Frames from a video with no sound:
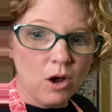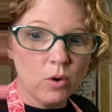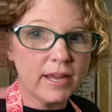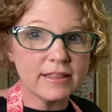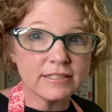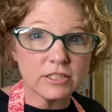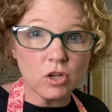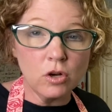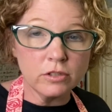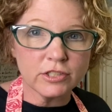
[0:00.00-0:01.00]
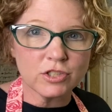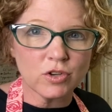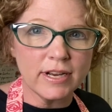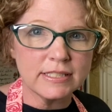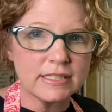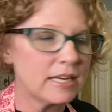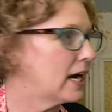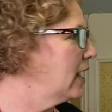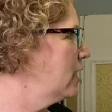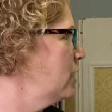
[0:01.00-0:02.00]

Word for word: Okay, this is all distressed and I